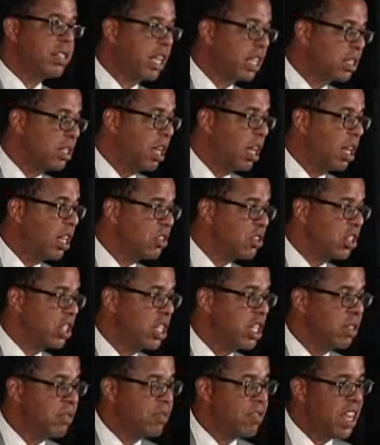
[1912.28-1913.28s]
technology
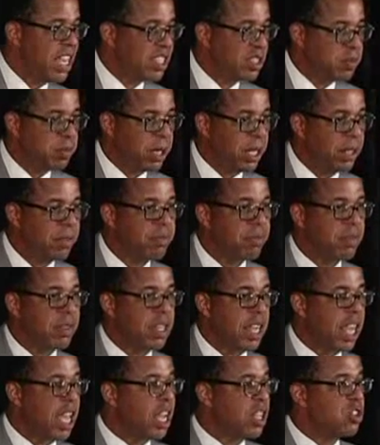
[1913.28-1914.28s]
investment,
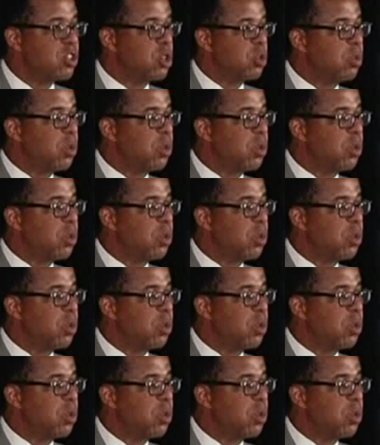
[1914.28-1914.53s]
the answer